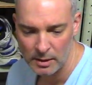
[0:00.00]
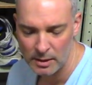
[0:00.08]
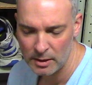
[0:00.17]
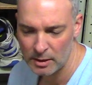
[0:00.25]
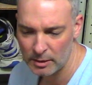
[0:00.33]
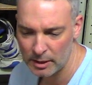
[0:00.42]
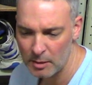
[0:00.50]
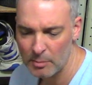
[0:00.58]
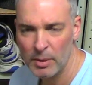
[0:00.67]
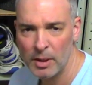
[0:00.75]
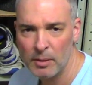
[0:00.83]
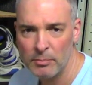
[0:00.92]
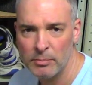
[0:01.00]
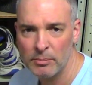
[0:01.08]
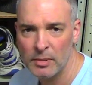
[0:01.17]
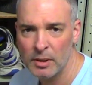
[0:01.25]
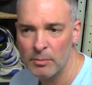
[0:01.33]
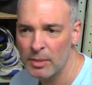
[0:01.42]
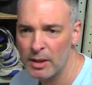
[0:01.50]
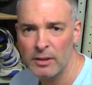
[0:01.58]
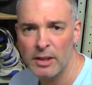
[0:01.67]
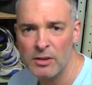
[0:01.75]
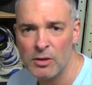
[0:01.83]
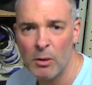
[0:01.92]
you know, like a, bu a
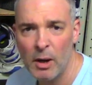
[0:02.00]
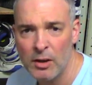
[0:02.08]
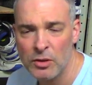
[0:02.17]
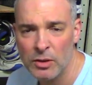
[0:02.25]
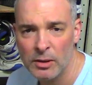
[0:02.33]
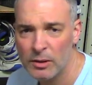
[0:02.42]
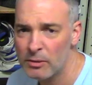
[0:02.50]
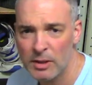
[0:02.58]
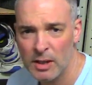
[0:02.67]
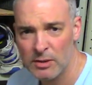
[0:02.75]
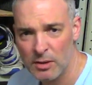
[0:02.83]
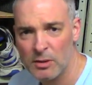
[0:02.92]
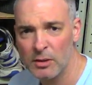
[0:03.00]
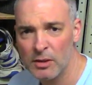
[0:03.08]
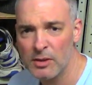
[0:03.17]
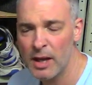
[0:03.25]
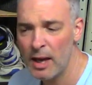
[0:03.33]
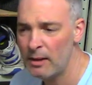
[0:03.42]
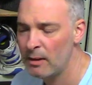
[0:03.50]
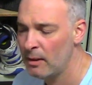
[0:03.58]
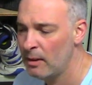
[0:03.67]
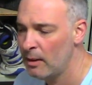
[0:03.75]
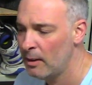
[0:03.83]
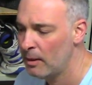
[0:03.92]
butternut squash. They don't taste as good as that.
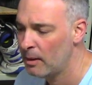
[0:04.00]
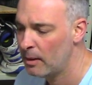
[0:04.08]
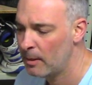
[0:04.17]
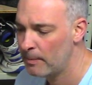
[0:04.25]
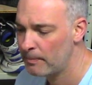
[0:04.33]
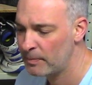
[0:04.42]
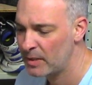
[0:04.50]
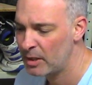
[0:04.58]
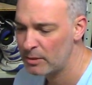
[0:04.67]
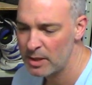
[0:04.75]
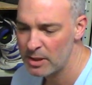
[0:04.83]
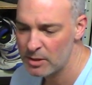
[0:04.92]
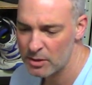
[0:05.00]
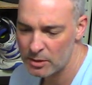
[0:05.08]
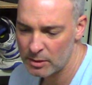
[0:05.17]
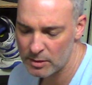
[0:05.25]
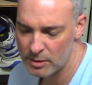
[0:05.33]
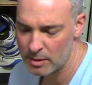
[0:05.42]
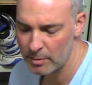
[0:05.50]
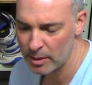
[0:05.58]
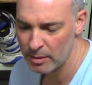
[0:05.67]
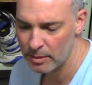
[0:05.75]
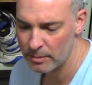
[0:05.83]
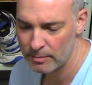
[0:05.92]
Um, they don't taste as good as some
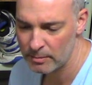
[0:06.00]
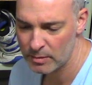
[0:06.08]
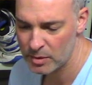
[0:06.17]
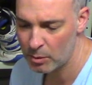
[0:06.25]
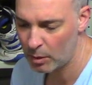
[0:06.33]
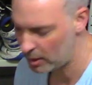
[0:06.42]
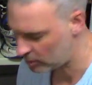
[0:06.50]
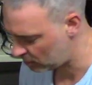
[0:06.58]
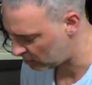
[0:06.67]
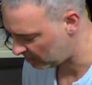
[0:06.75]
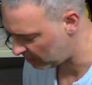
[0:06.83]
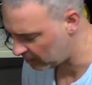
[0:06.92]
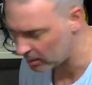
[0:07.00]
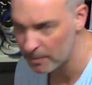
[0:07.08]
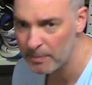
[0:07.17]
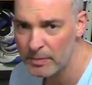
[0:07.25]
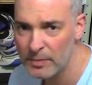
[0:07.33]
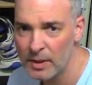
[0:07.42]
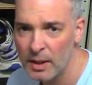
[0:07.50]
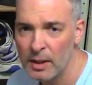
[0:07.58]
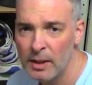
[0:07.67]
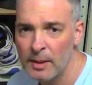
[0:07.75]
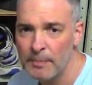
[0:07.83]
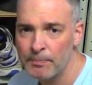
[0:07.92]
other squashes, but they're
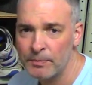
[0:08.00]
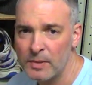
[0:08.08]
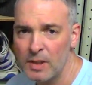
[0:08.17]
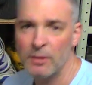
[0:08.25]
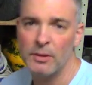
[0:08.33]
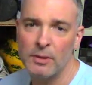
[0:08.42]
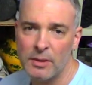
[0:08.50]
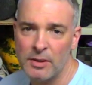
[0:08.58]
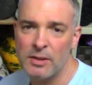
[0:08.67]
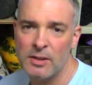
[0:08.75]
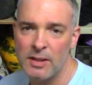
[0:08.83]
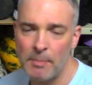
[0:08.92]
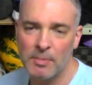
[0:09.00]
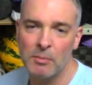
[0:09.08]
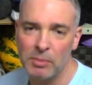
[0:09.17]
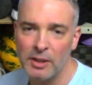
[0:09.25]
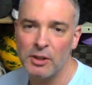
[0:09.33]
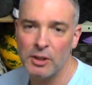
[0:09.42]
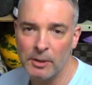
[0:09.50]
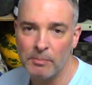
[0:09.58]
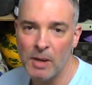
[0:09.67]
they're, they're acceptably good.